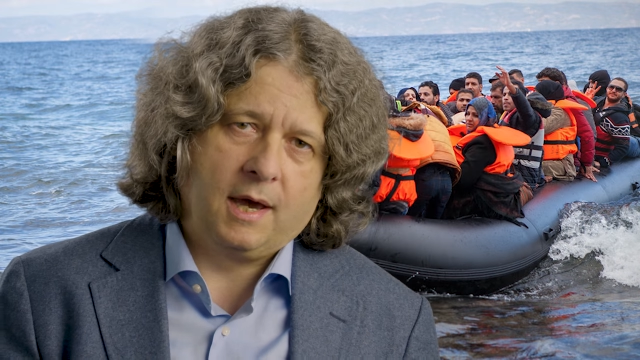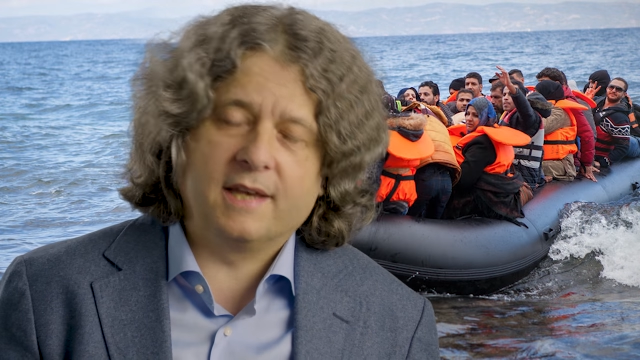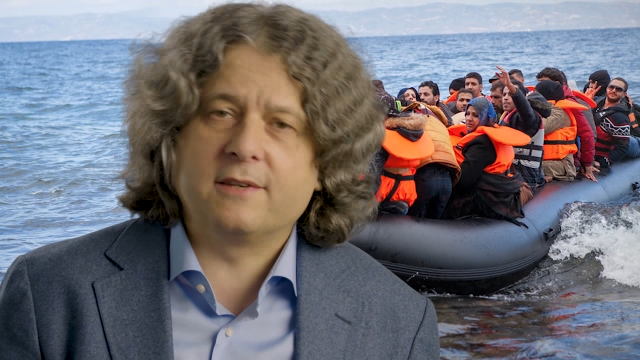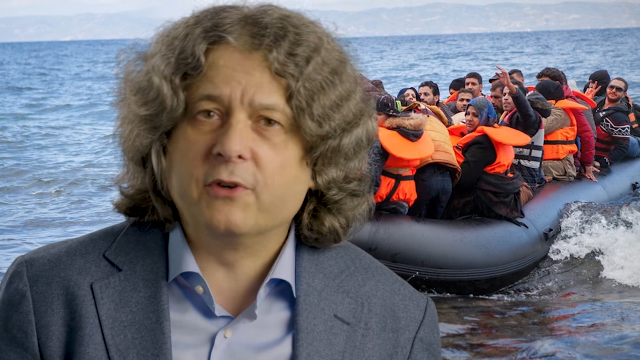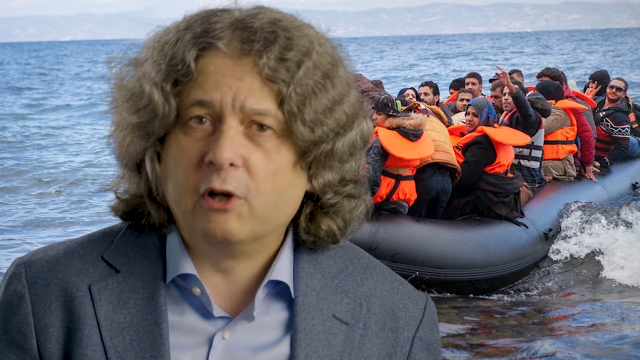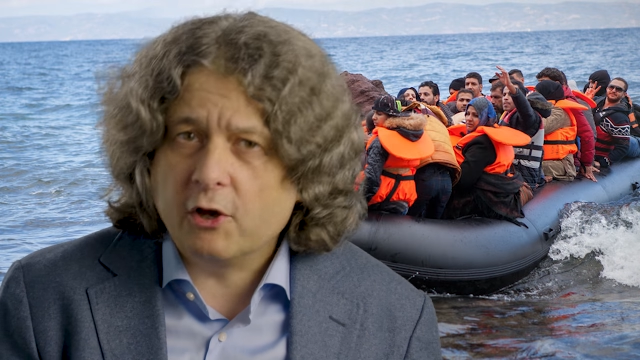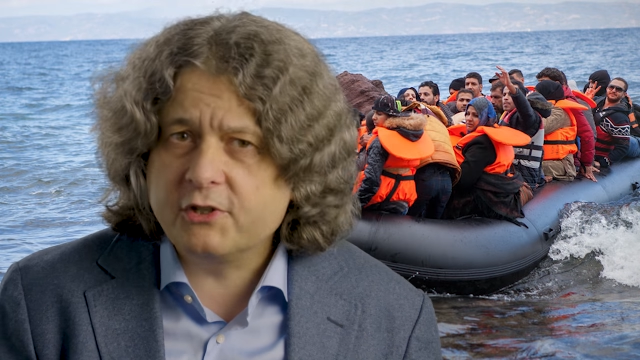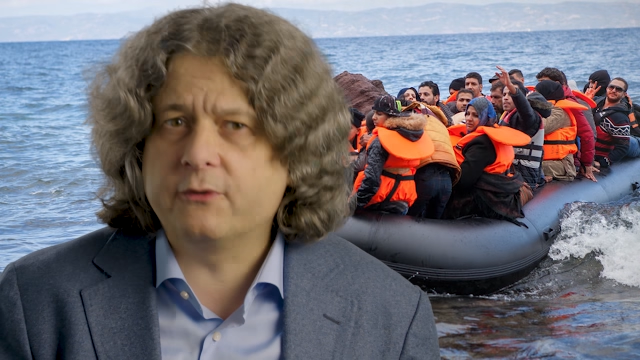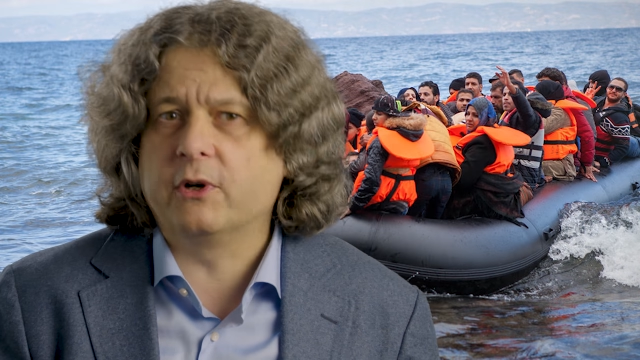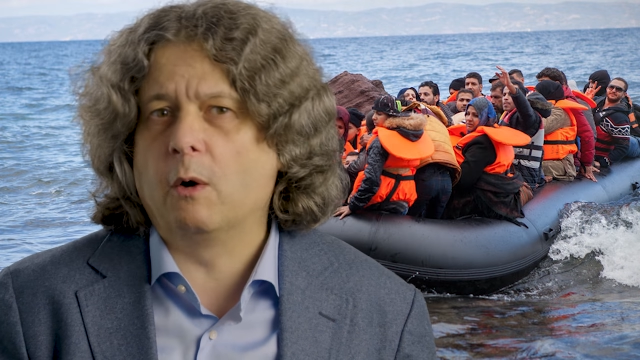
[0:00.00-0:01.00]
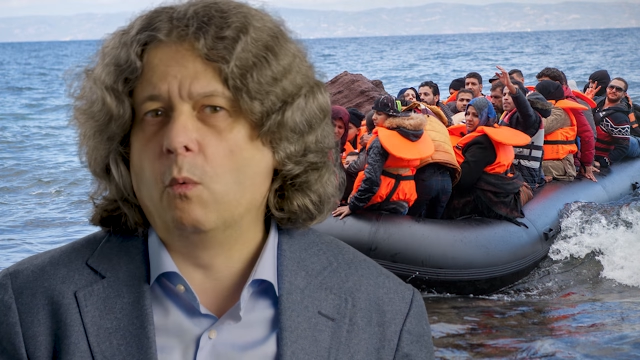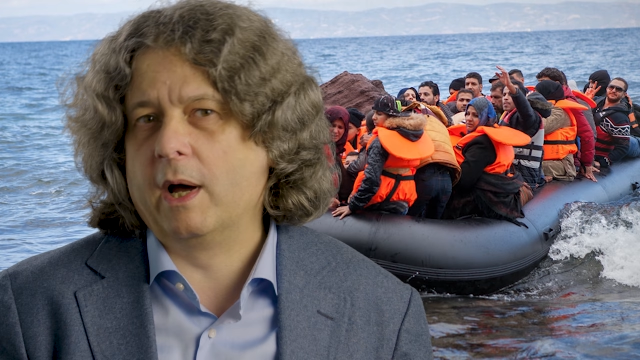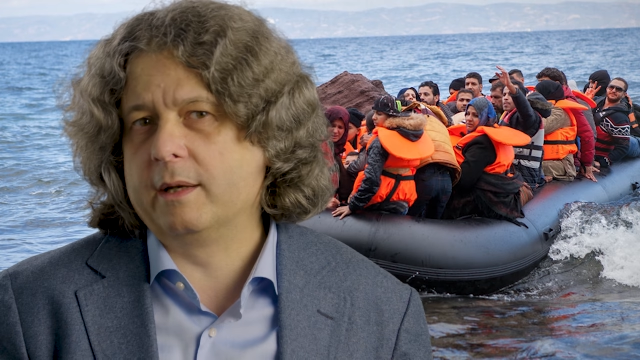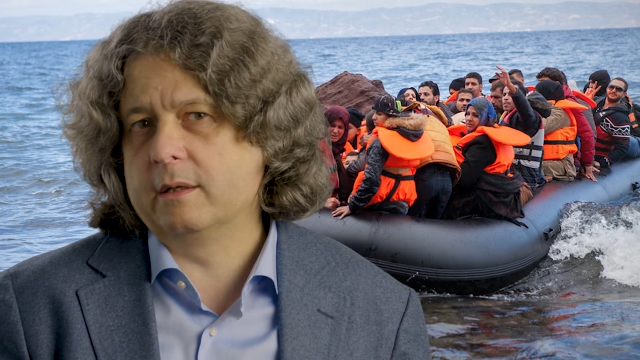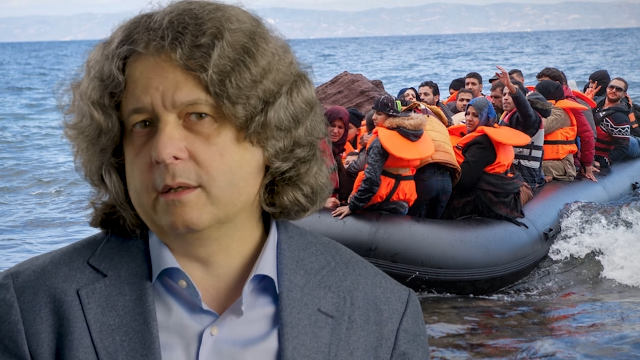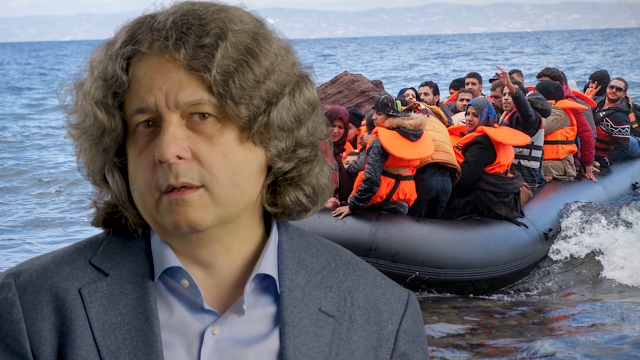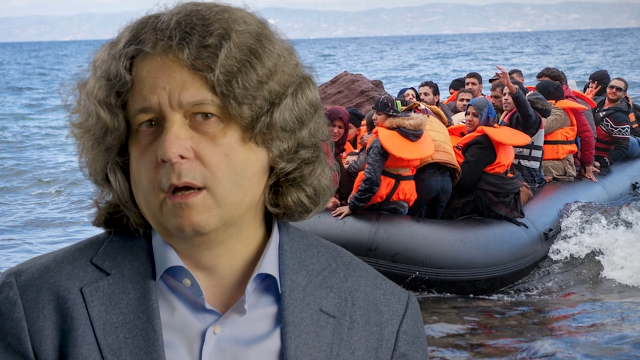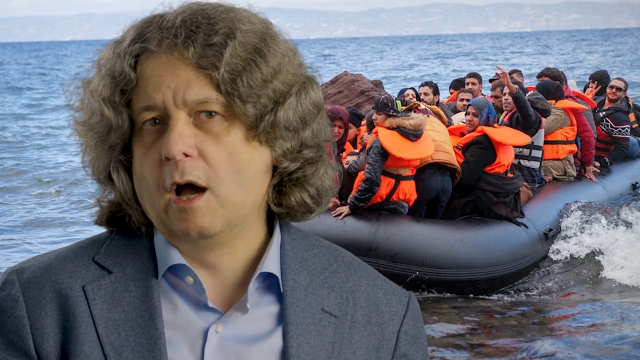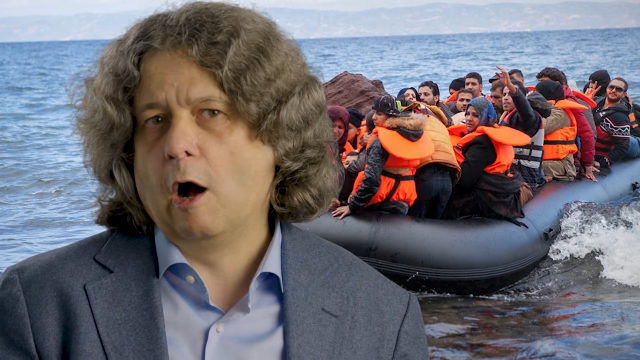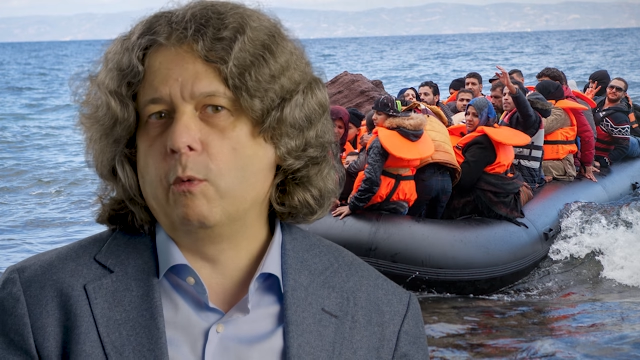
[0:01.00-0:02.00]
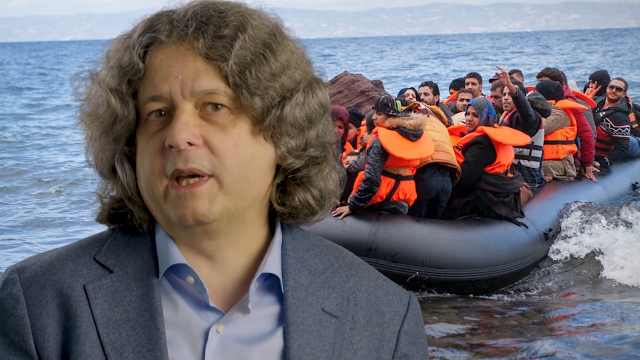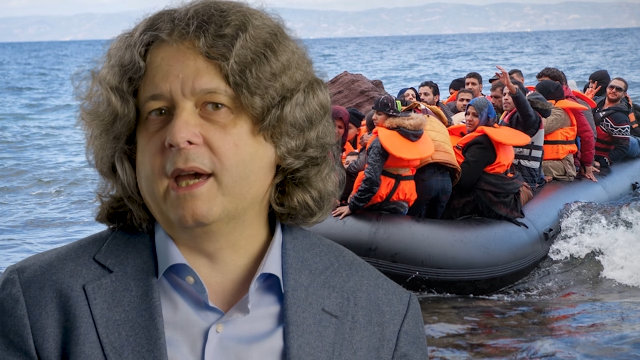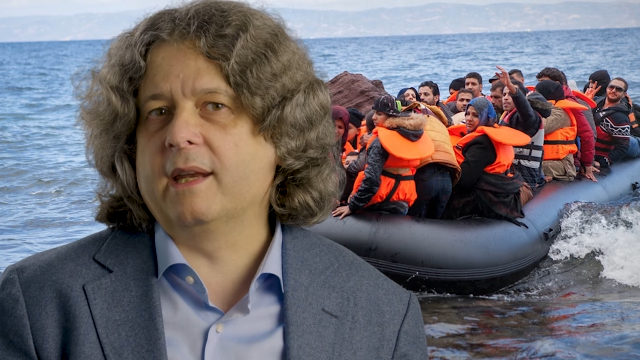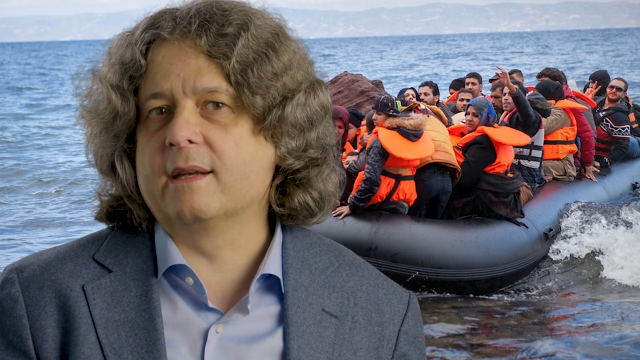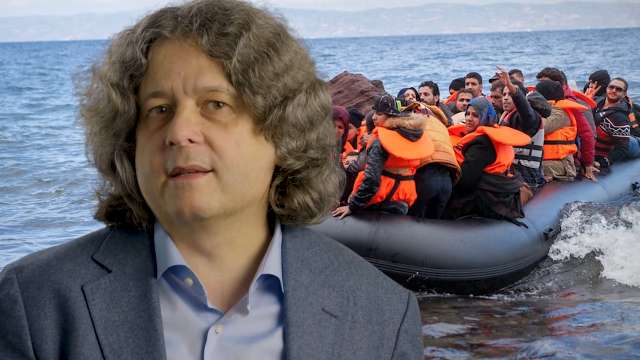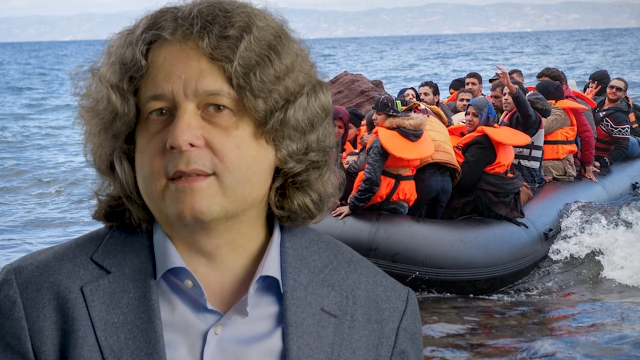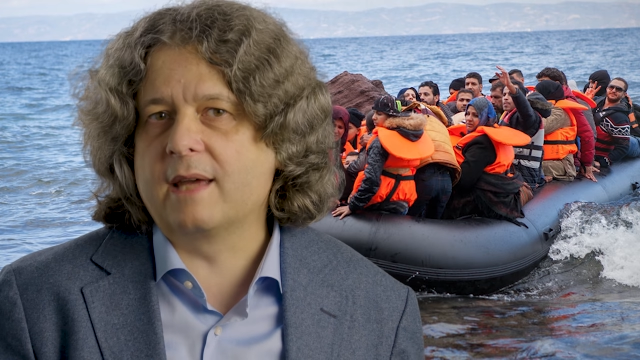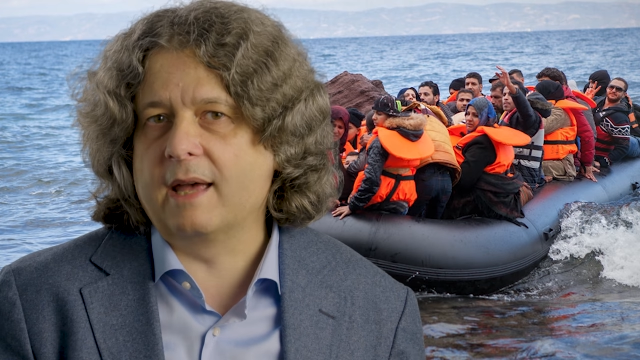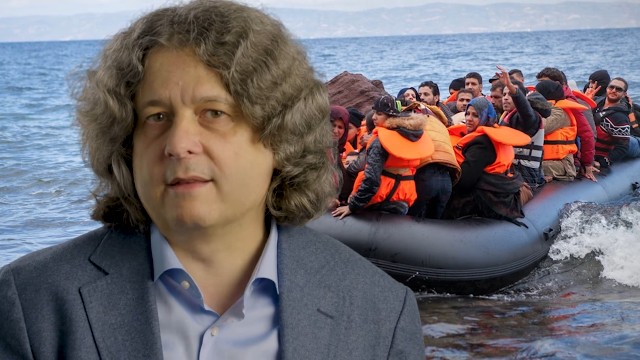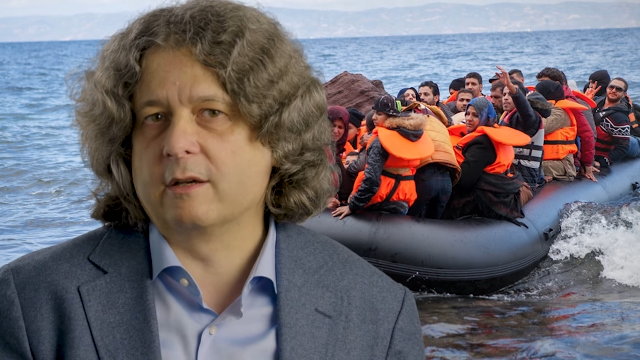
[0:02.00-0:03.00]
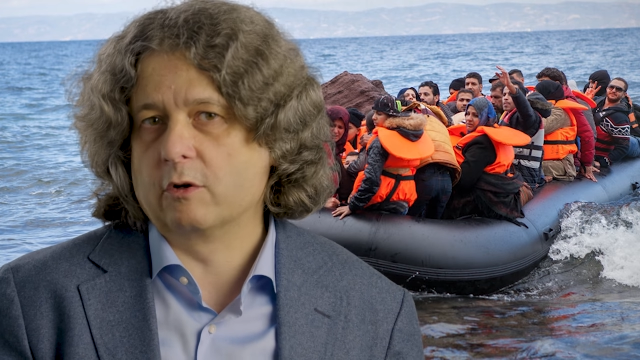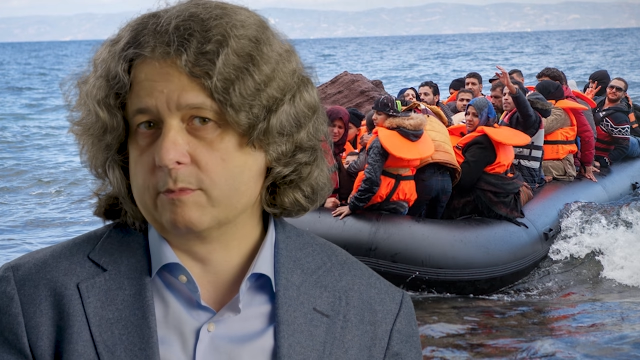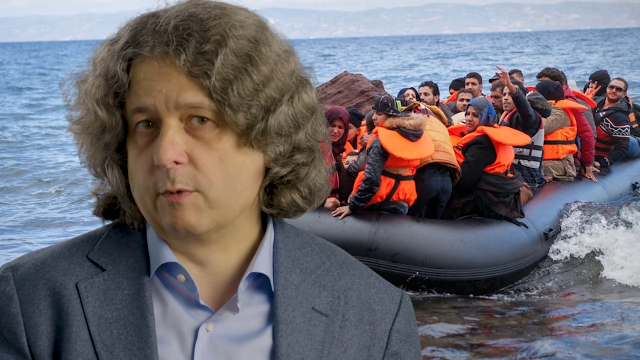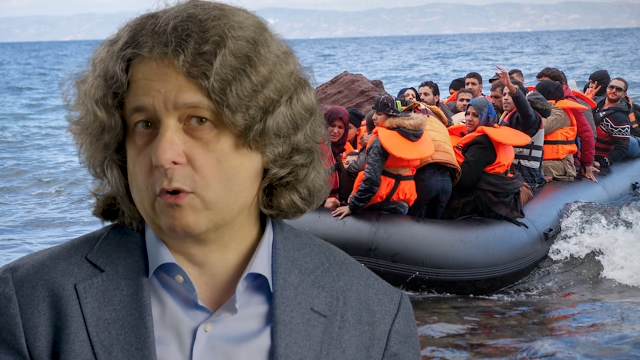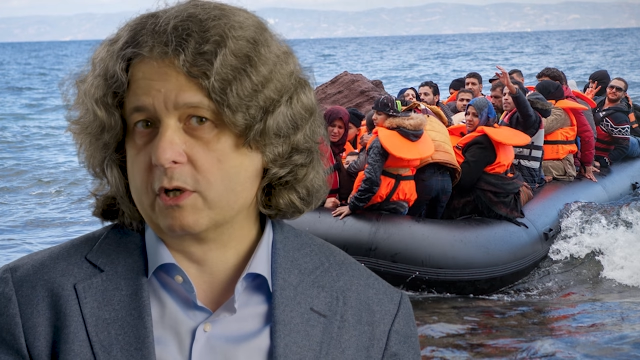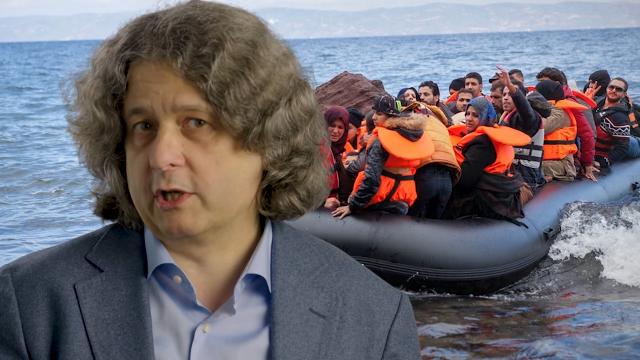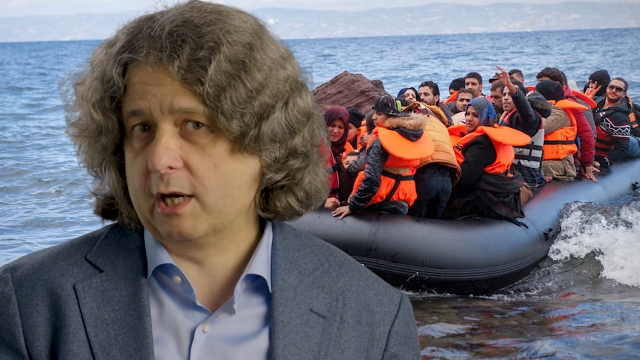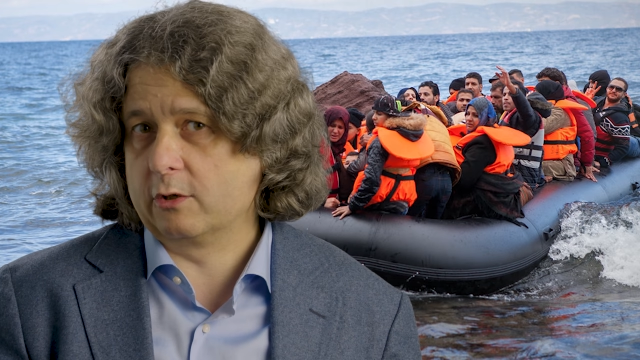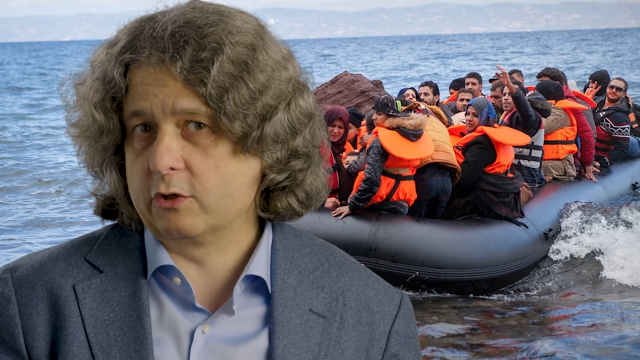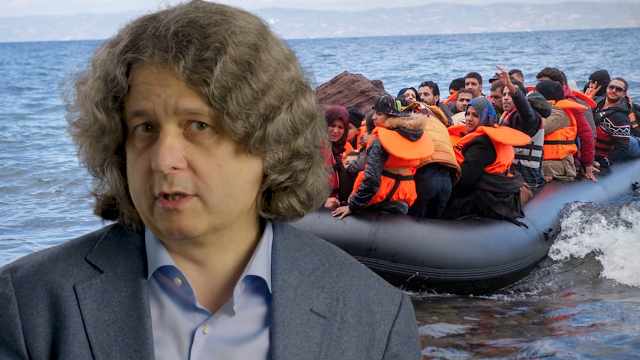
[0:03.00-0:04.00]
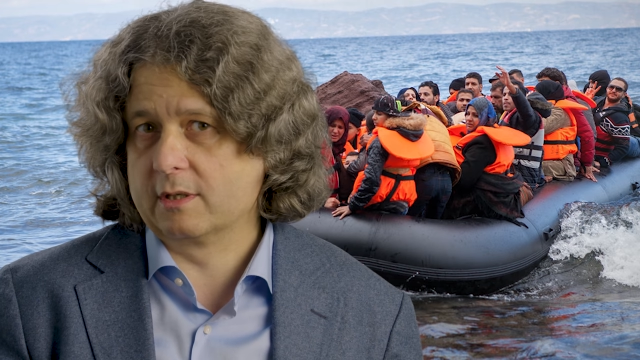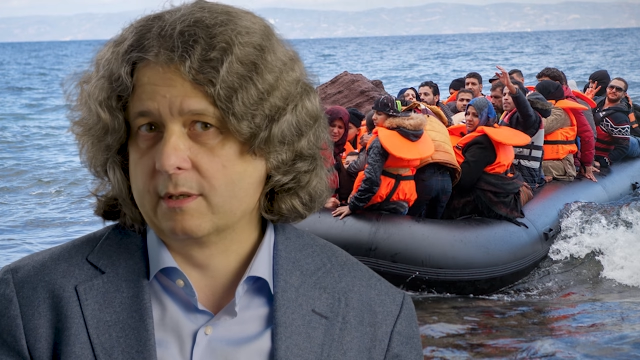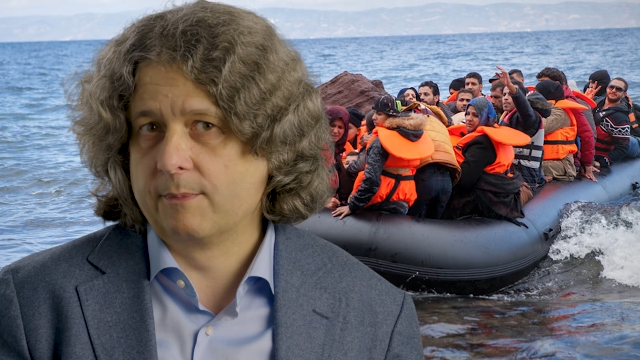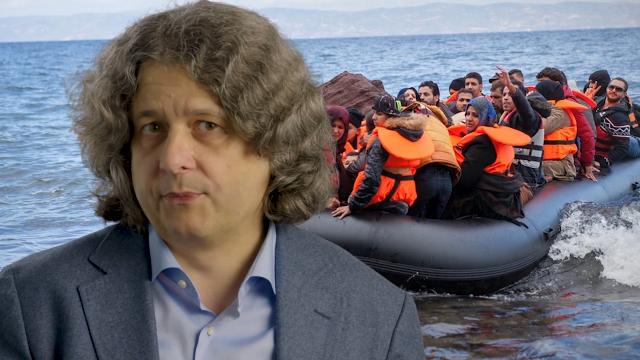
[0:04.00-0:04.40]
As a philosopher, I wonder how we can understand those moral challenges.